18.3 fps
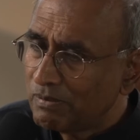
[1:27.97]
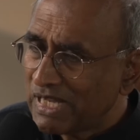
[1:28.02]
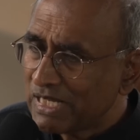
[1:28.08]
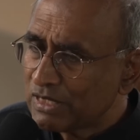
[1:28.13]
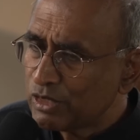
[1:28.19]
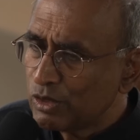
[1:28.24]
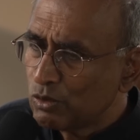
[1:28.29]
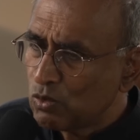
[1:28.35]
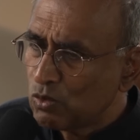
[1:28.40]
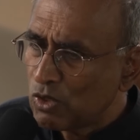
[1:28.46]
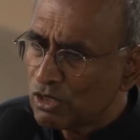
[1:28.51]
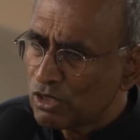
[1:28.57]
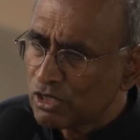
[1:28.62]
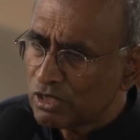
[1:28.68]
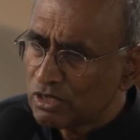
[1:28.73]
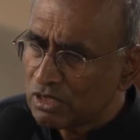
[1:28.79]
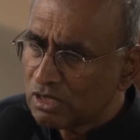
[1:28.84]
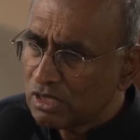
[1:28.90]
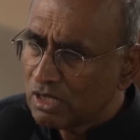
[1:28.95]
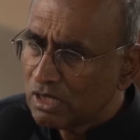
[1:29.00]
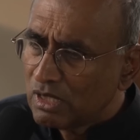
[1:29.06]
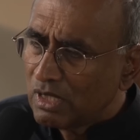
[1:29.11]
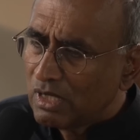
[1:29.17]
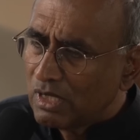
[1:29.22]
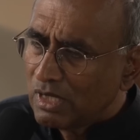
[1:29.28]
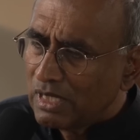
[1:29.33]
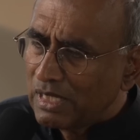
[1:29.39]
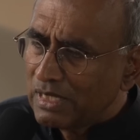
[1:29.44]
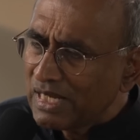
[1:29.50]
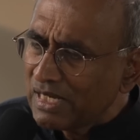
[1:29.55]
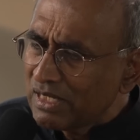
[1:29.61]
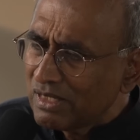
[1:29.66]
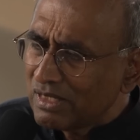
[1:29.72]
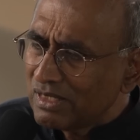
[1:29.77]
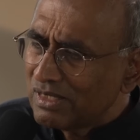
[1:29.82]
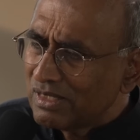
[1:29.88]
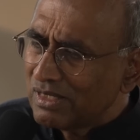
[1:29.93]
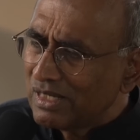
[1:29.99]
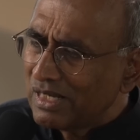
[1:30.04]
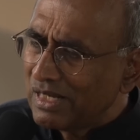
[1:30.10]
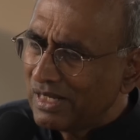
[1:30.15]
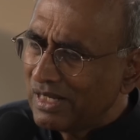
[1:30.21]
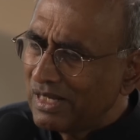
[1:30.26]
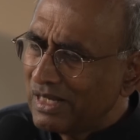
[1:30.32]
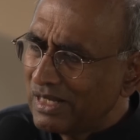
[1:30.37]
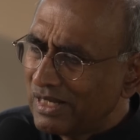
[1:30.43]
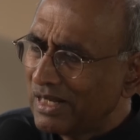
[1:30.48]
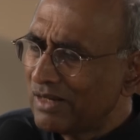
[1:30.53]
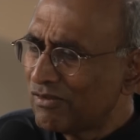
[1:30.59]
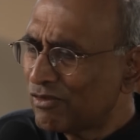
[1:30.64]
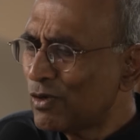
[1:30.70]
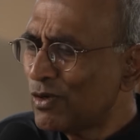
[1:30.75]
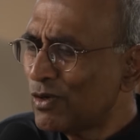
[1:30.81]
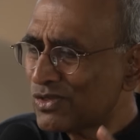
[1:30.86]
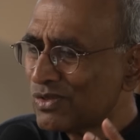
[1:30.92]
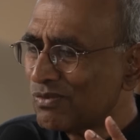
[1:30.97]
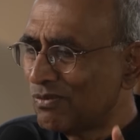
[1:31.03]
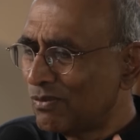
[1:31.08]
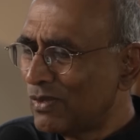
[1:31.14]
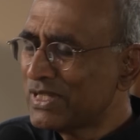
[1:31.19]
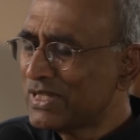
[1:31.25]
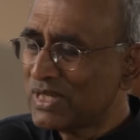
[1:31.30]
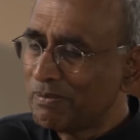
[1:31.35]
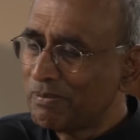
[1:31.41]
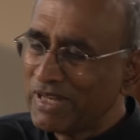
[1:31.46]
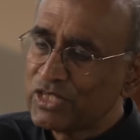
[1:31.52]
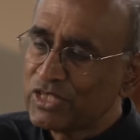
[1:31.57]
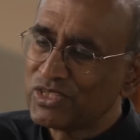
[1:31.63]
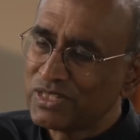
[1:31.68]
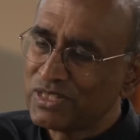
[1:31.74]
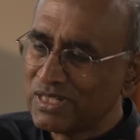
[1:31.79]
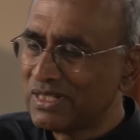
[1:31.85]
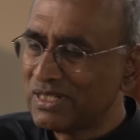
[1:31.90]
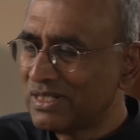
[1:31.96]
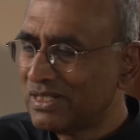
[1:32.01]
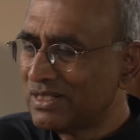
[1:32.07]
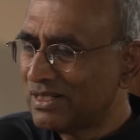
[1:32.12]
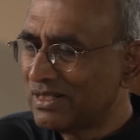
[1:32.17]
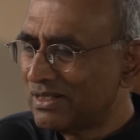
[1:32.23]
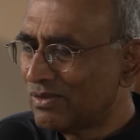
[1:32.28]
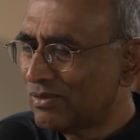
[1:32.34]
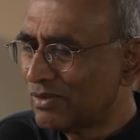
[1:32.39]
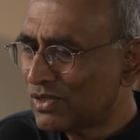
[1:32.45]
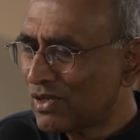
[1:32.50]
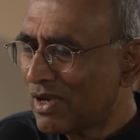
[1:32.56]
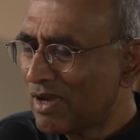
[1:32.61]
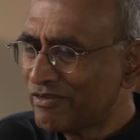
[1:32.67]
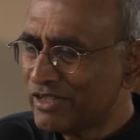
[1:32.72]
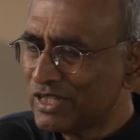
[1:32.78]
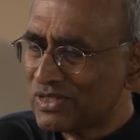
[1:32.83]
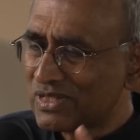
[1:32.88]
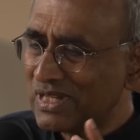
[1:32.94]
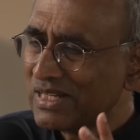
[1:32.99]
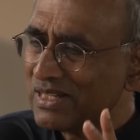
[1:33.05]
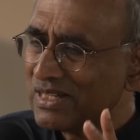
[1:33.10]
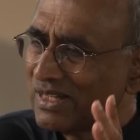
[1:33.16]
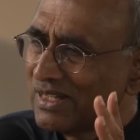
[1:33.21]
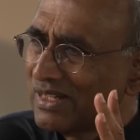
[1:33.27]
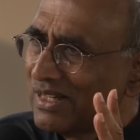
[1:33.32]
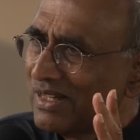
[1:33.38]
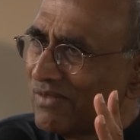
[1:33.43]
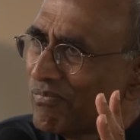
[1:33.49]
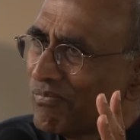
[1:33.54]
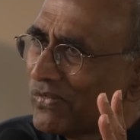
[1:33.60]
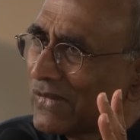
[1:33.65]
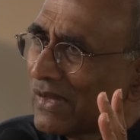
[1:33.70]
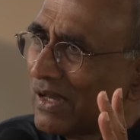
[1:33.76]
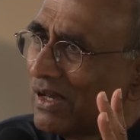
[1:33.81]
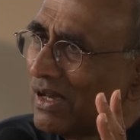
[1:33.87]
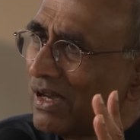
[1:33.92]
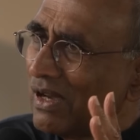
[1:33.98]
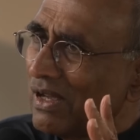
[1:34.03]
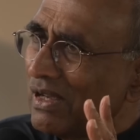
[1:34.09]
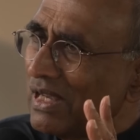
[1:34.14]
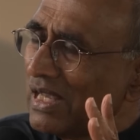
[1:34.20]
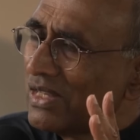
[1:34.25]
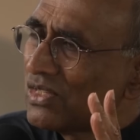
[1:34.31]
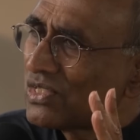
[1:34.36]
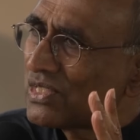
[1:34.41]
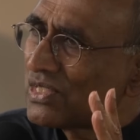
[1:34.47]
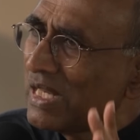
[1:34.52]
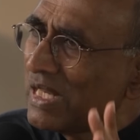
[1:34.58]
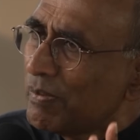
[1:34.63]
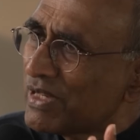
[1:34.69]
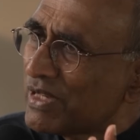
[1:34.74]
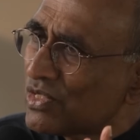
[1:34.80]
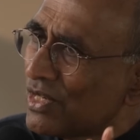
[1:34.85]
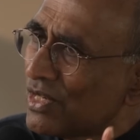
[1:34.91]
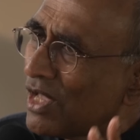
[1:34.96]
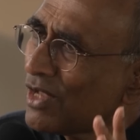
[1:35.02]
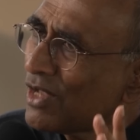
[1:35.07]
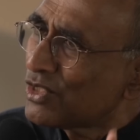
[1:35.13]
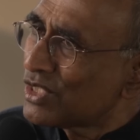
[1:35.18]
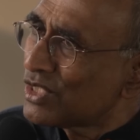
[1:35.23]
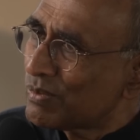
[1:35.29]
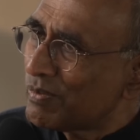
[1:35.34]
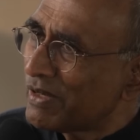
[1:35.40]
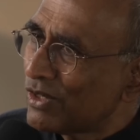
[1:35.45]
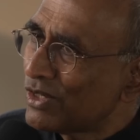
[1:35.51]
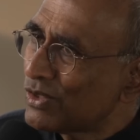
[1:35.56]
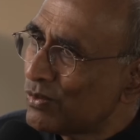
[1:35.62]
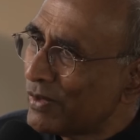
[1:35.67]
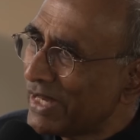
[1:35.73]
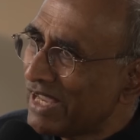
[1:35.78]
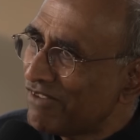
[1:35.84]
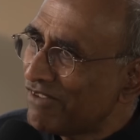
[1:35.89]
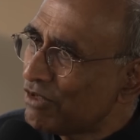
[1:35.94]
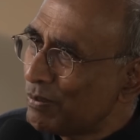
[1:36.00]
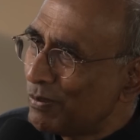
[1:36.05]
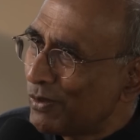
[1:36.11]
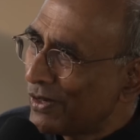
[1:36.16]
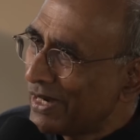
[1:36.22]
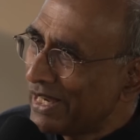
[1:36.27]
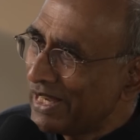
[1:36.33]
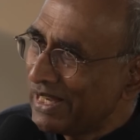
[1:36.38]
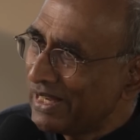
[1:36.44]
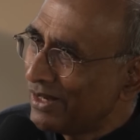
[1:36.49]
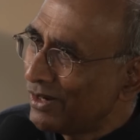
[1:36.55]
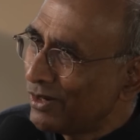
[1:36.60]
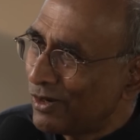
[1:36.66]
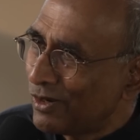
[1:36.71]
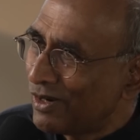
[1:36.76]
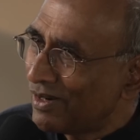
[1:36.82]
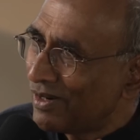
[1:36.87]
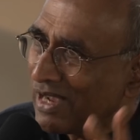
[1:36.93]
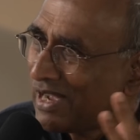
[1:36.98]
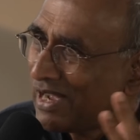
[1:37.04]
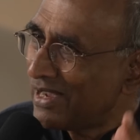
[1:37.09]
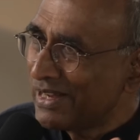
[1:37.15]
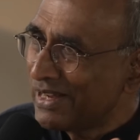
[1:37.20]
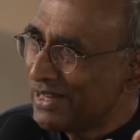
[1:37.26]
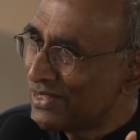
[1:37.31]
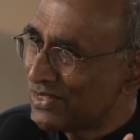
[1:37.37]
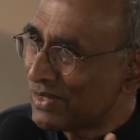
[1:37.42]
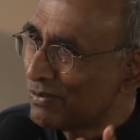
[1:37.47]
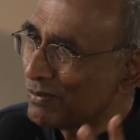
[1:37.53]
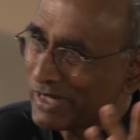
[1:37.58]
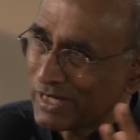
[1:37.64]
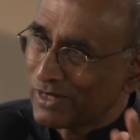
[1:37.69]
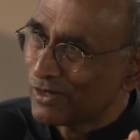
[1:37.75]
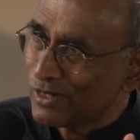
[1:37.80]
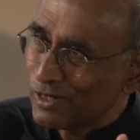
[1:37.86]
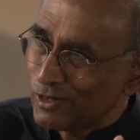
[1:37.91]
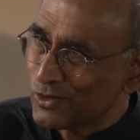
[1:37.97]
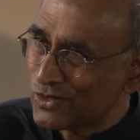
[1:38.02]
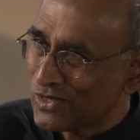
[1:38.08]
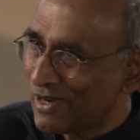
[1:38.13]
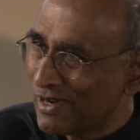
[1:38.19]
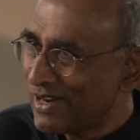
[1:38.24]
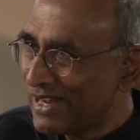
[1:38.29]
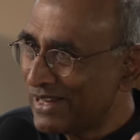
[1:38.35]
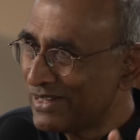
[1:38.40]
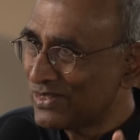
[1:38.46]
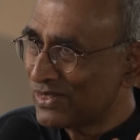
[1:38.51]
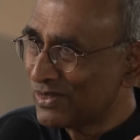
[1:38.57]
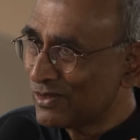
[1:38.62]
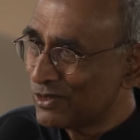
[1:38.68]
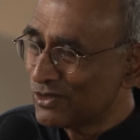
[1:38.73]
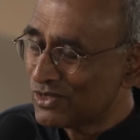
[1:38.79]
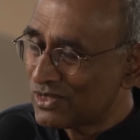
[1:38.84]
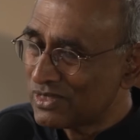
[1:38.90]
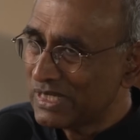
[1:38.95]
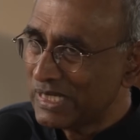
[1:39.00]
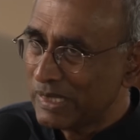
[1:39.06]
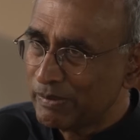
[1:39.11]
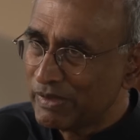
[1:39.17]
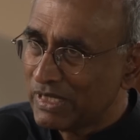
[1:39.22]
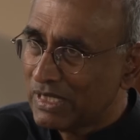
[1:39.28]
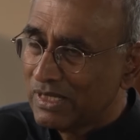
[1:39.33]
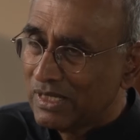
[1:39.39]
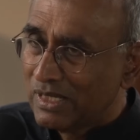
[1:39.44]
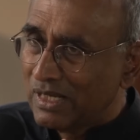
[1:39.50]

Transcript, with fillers: Matthew Walker. And that, and of course, once he mentioned it, it was obvious that sleep is not just because we have a brain or eyes and we can close our eyes and go to sleep.